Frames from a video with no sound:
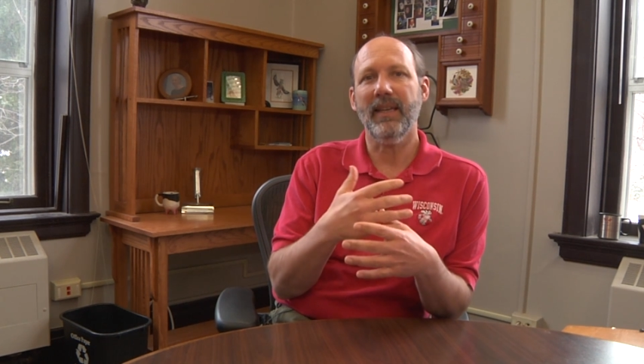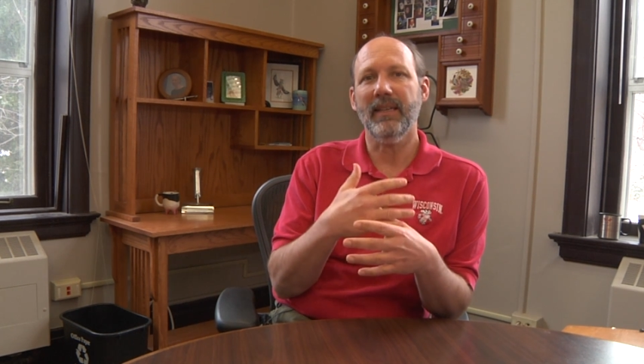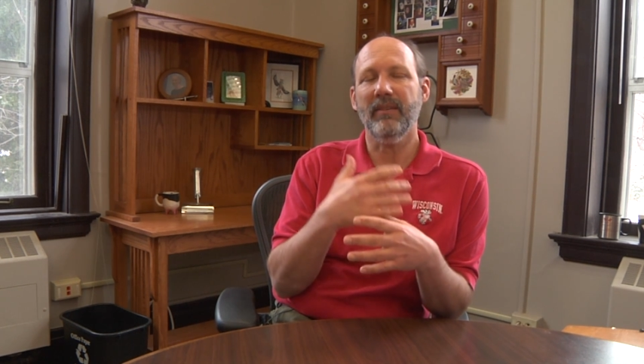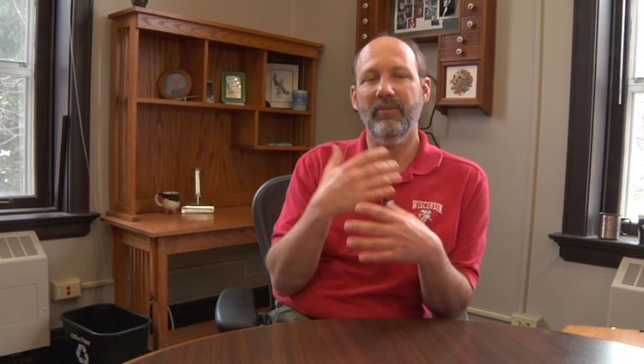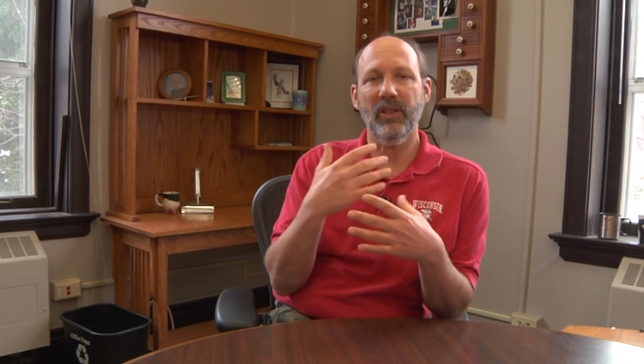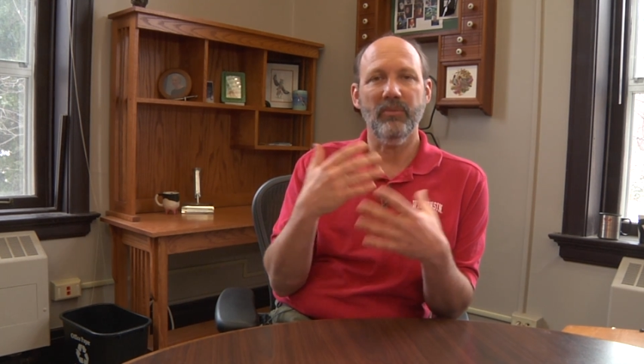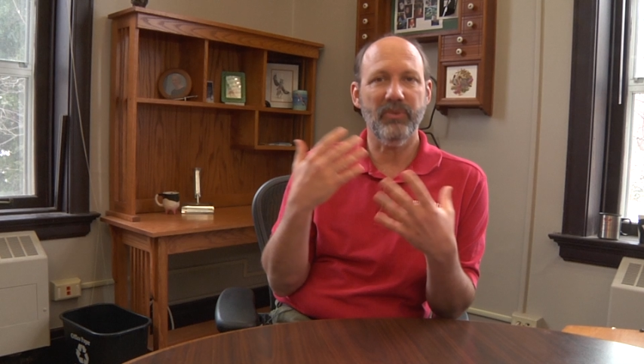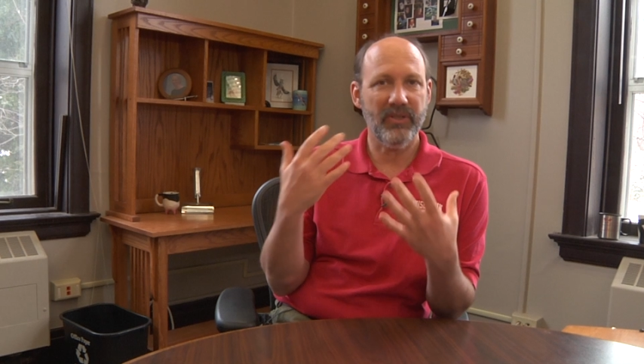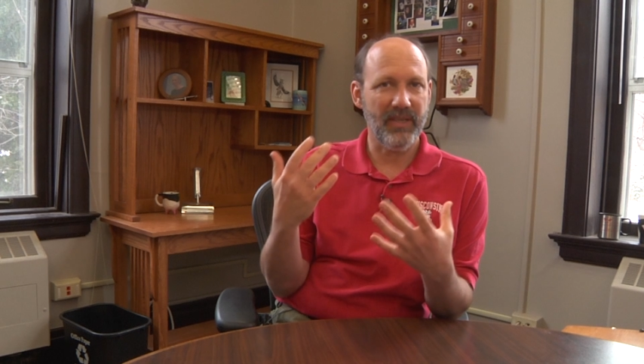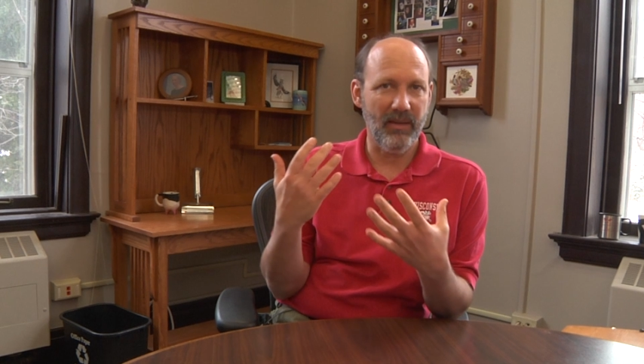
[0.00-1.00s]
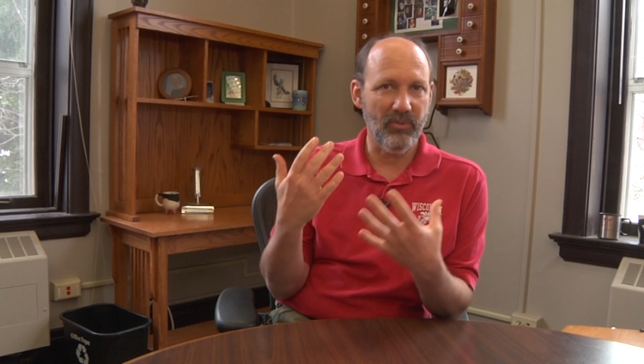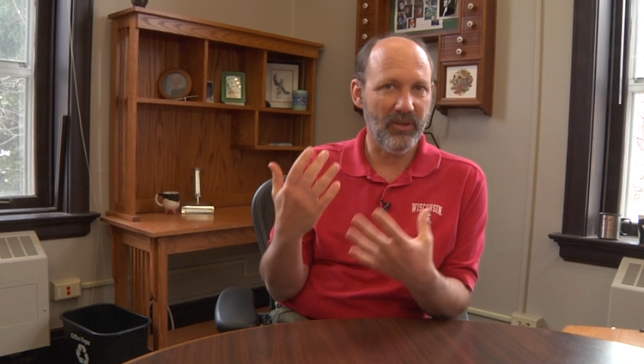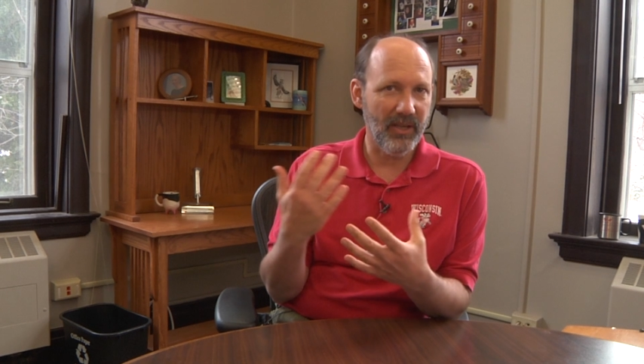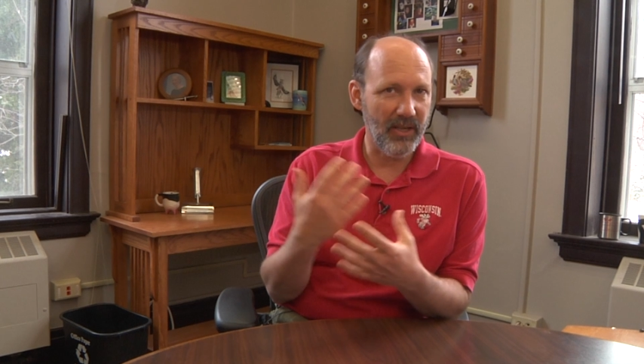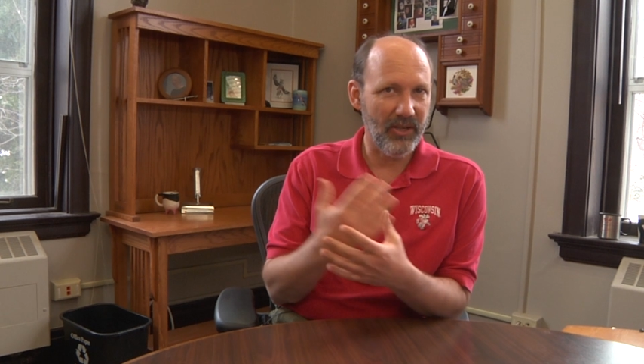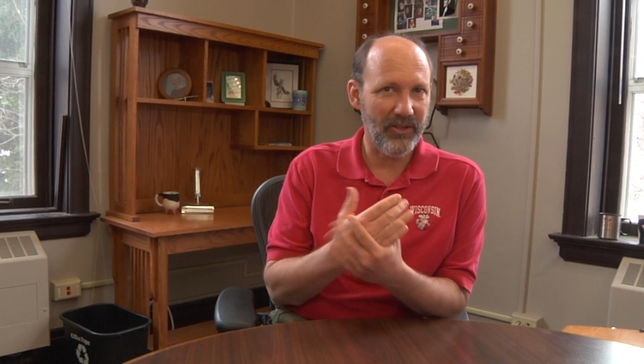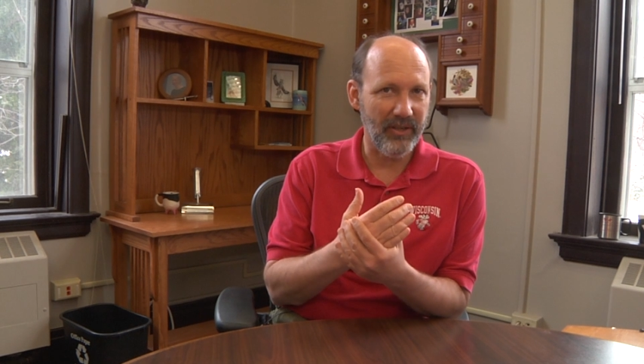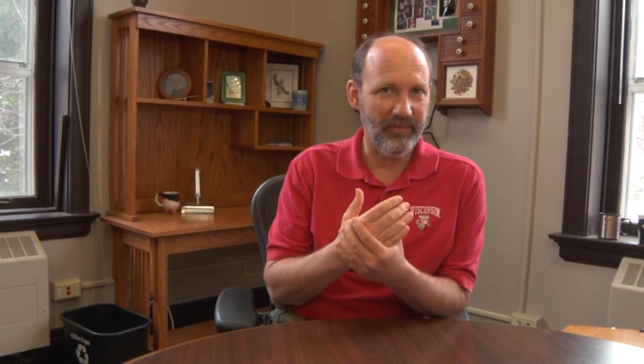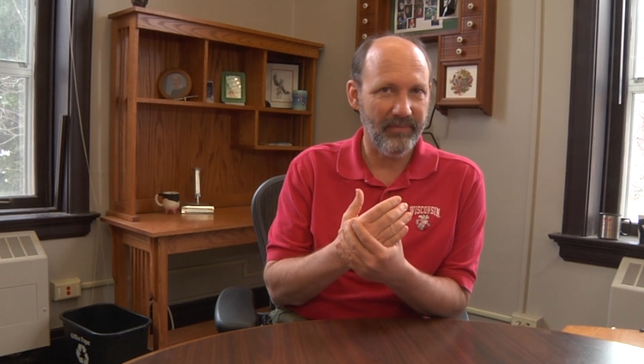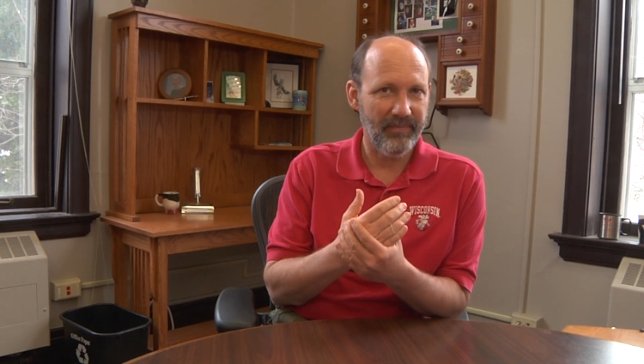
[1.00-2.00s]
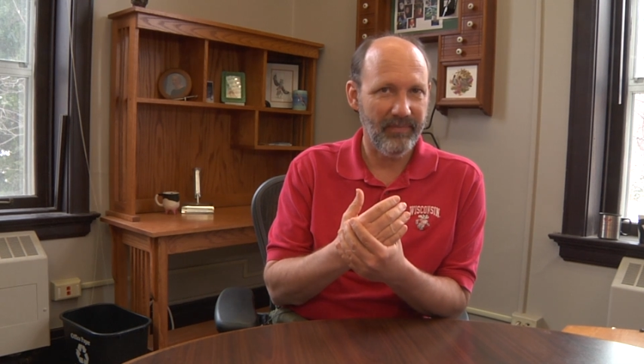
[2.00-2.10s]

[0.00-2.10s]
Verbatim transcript: and develop a stable condition.